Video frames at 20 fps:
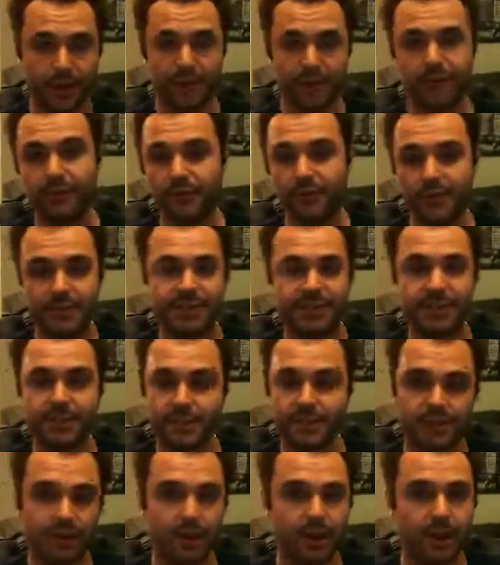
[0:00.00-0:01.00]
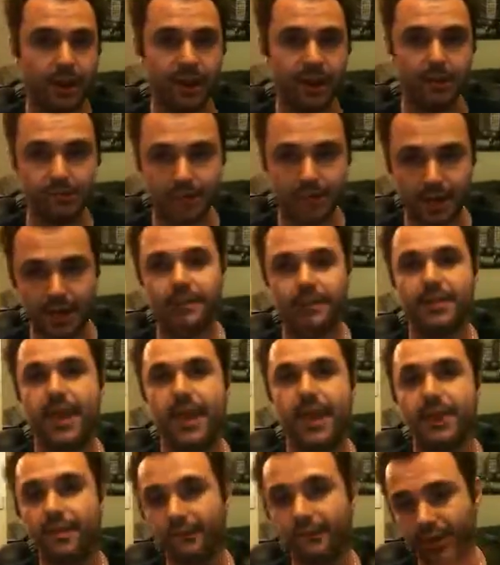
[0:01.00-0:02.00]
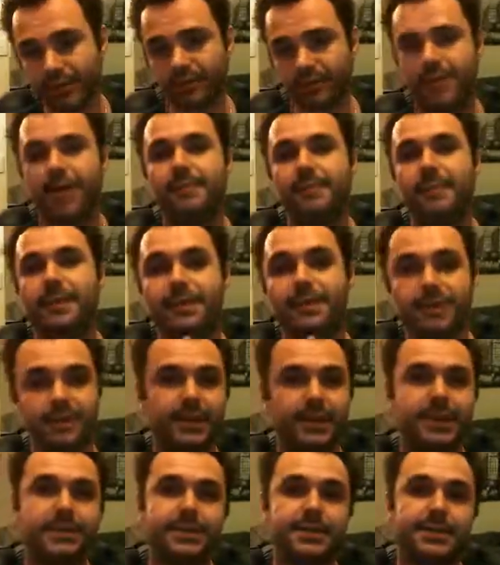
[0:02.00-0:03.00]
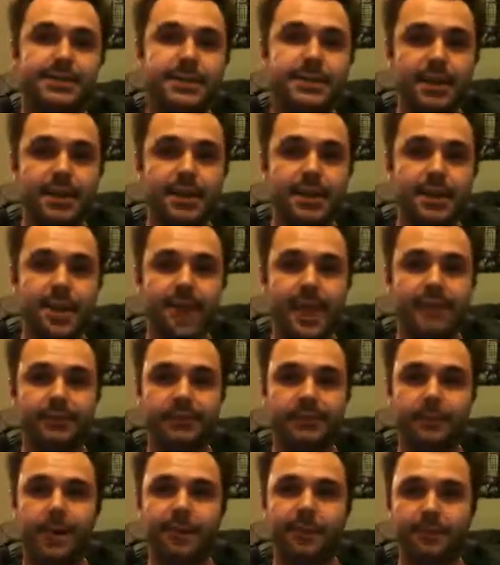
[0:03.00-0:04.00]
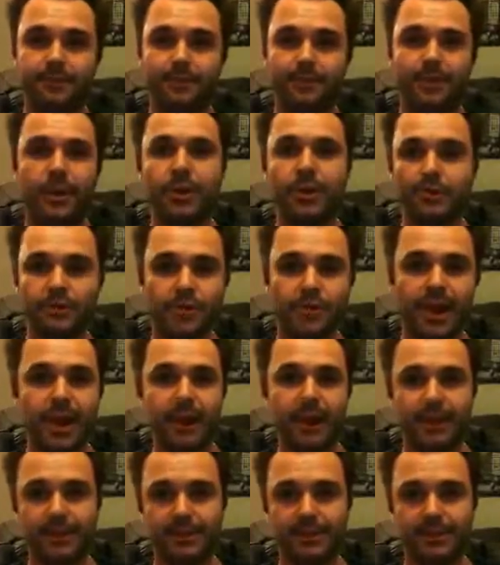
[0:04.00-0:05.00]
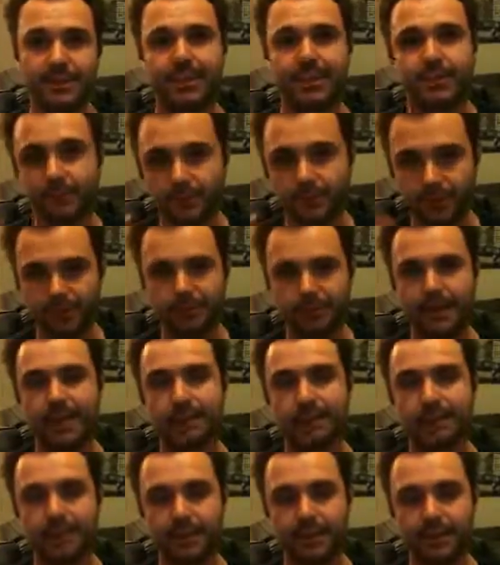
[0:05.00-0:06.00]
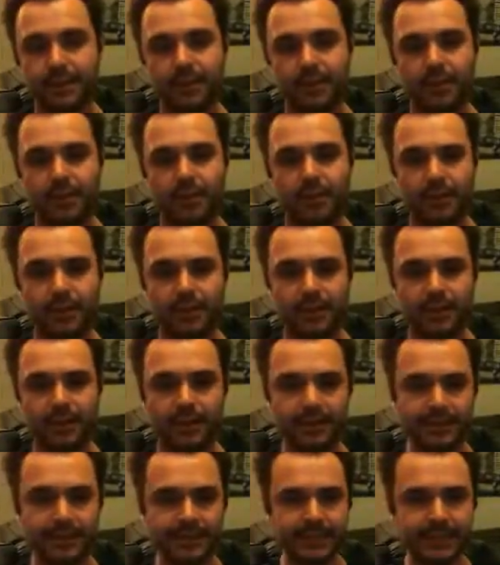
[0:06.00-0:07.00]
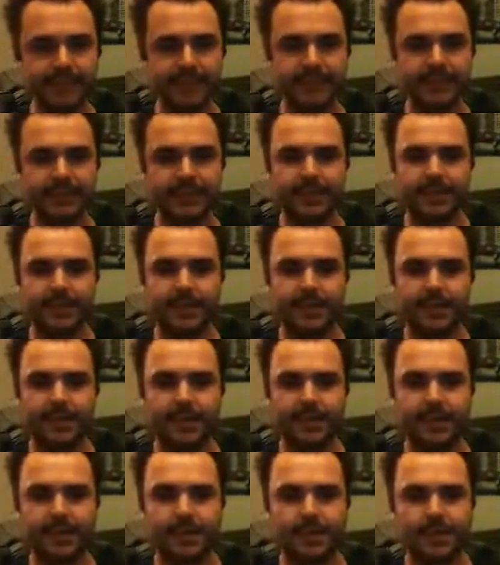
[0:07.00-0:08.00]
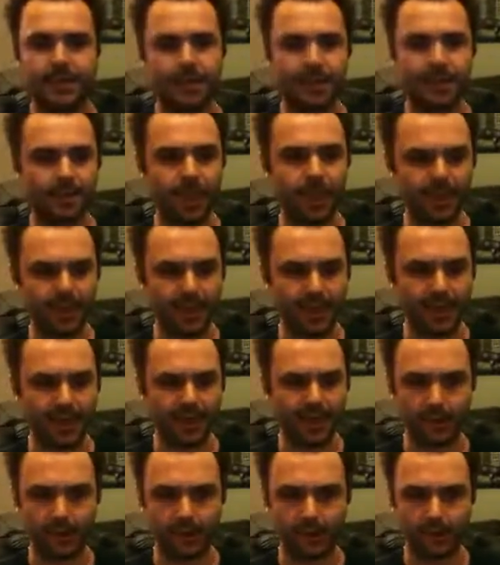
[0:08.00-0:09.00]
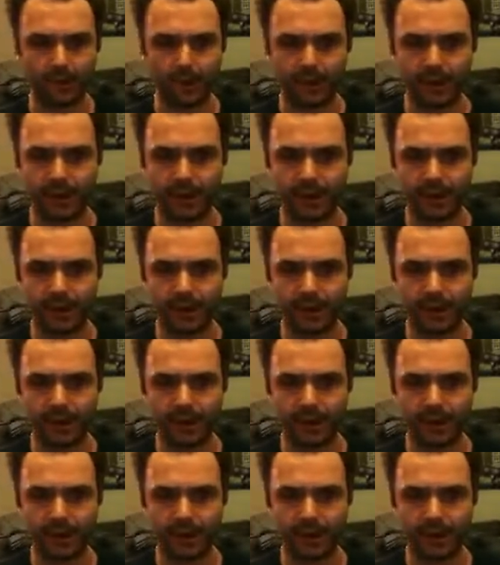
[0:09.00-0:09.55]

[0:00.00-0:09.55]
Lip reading: versing Scott and he's trying to do that, you've got to try and make sure he doesn't. And when you try to kill a tactical squad, make sure you kill the whole thing. Anyway, I think we can call it there. I